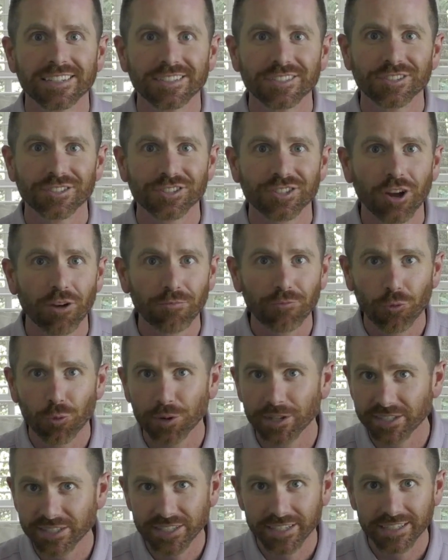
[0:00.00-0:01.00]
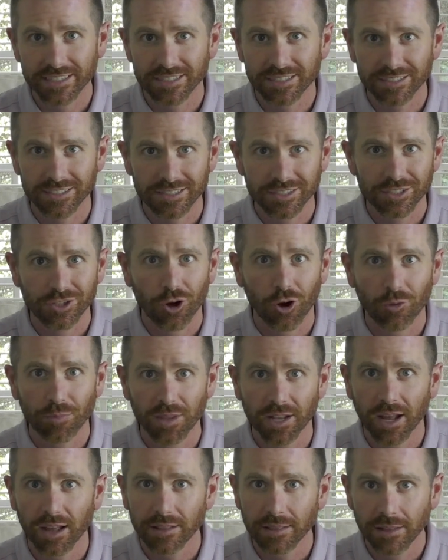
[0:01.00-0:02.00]
So Psalm 46 is a
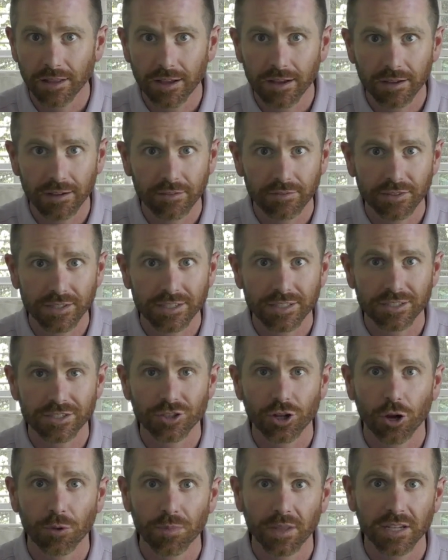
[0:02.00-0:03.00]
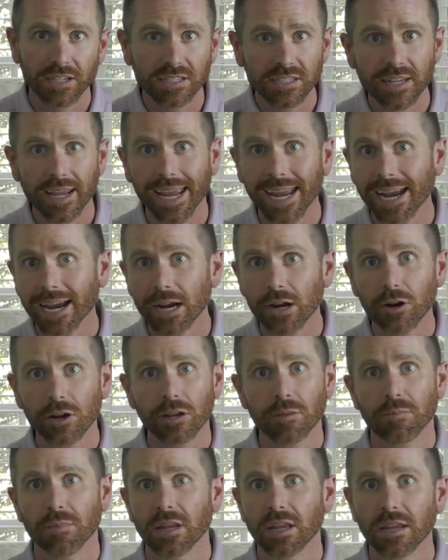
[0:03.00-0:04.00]
psalm that I love. It's a psalm that has
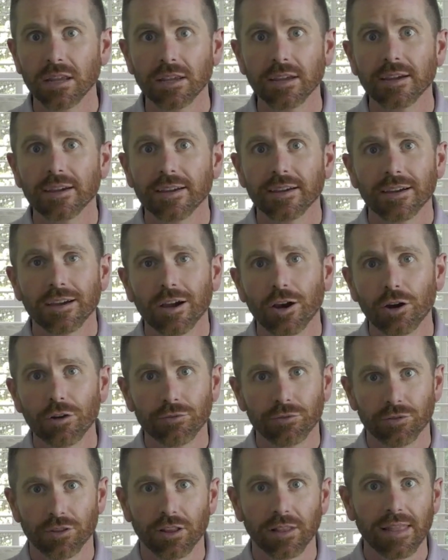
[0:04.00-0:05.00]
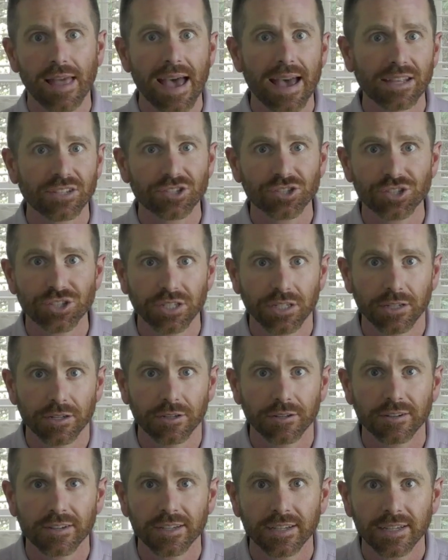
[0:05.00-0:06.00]
carried me over the last
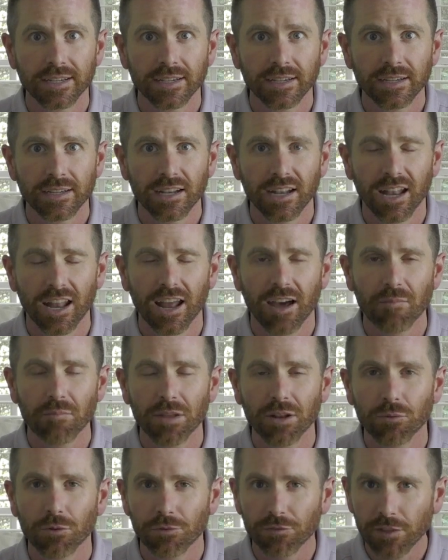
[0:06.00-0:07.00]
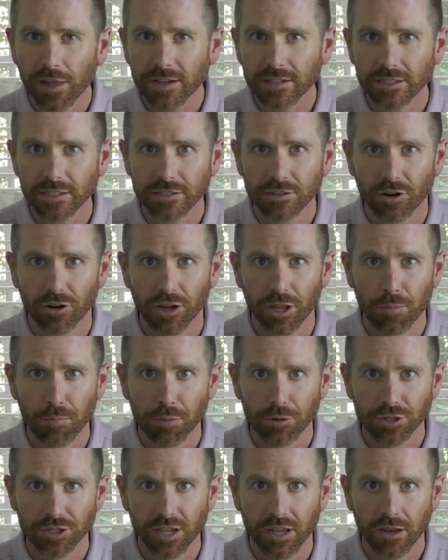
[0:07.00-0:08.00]
year. And I've been reflecting on it
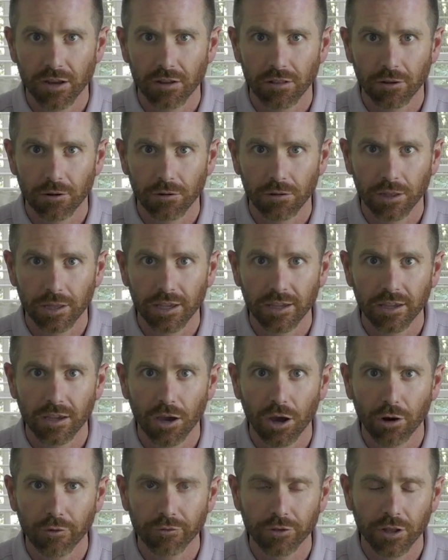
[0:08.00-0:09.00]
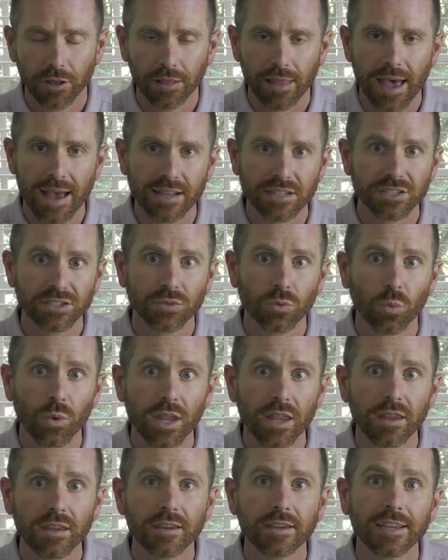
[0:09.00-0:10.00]
particularly over the last
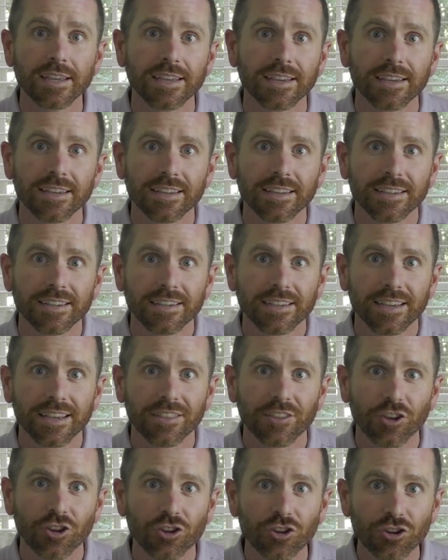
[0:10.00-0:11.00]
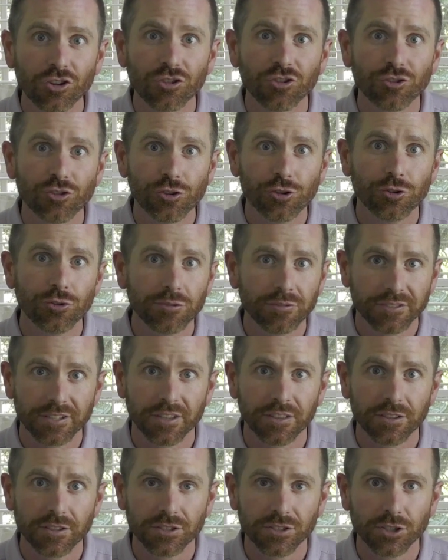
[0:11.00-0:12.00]
week and the good news
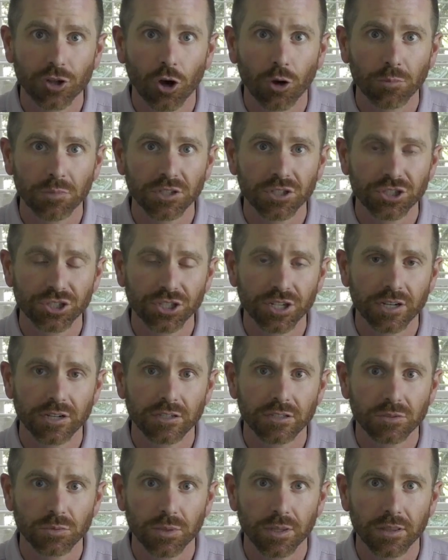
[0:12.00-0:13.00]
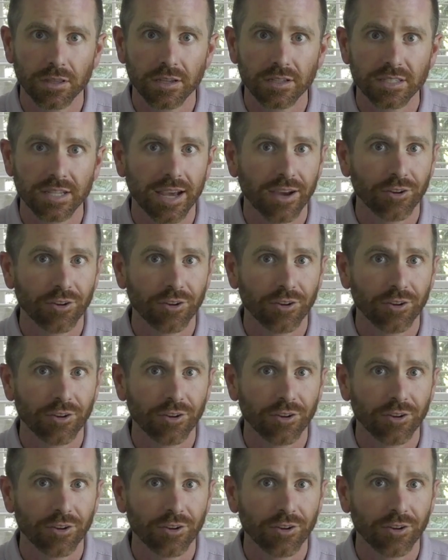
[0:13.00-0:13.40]
that the psalmist shares with us.